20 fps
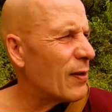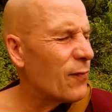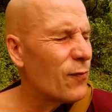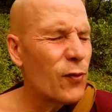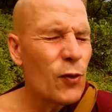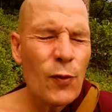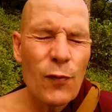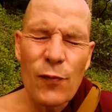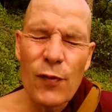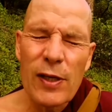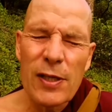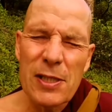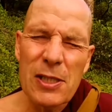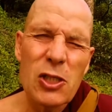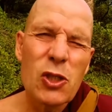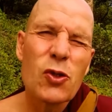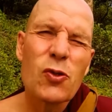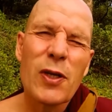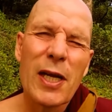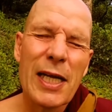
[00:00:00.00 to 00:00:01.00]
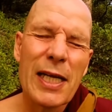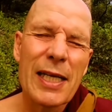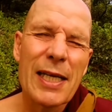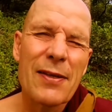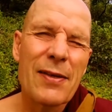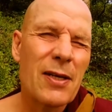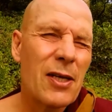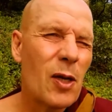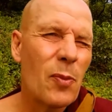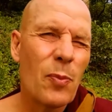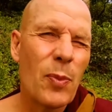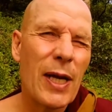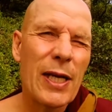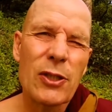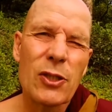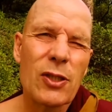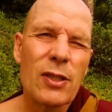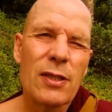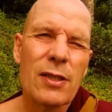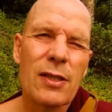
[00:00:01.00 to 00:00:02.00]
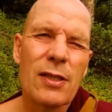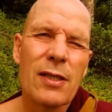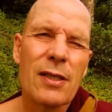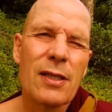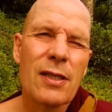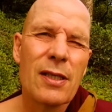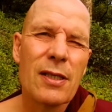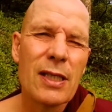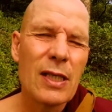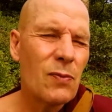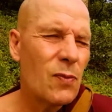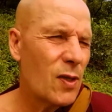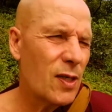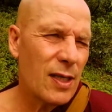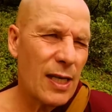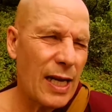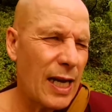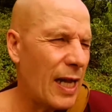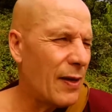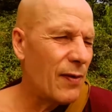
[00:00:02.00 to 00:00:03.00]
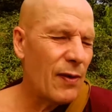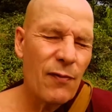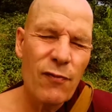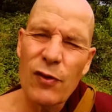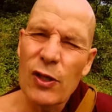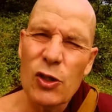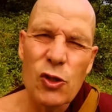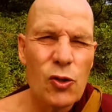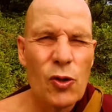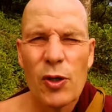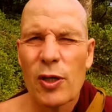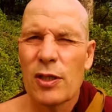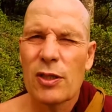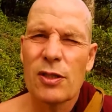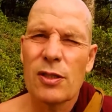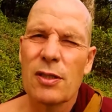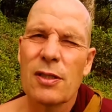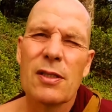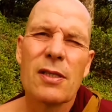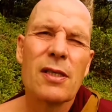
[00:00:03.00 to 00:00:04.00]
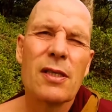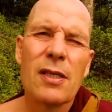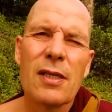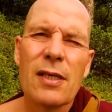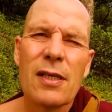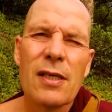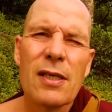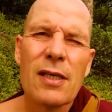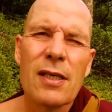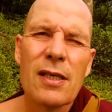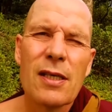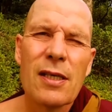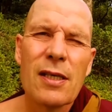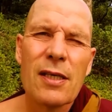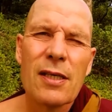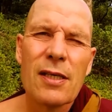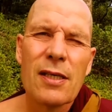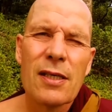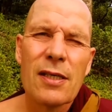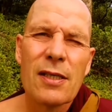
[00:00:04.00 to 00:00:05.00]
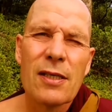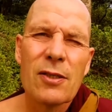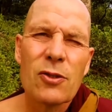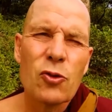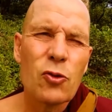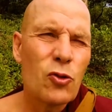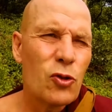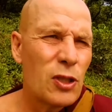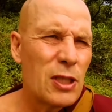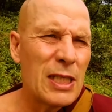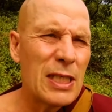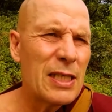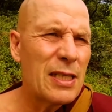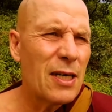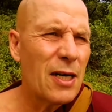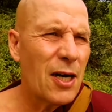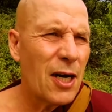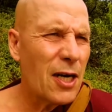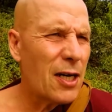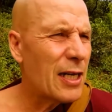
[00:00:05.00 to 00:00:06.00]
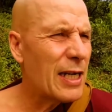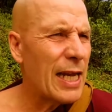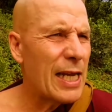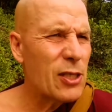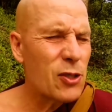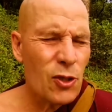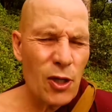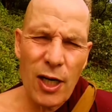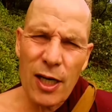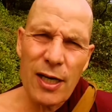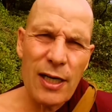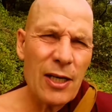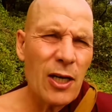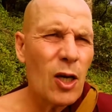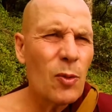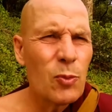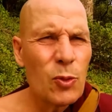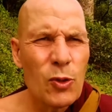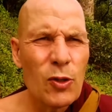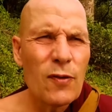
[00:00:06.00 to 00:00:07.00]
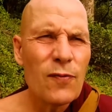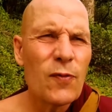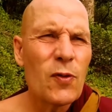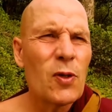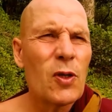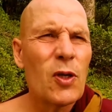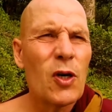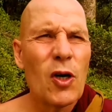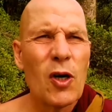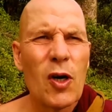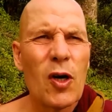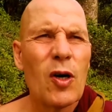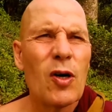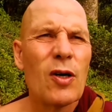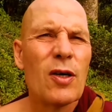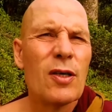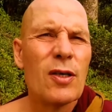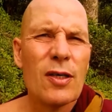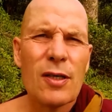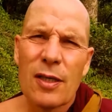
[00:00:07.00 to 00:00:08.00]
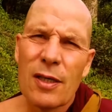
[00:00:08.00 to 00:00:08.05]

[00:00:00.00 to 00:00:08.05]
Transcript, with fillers: having fulfilled this training in compassion. Then one can have a free choice to see the ugly as ugly or beautiful, or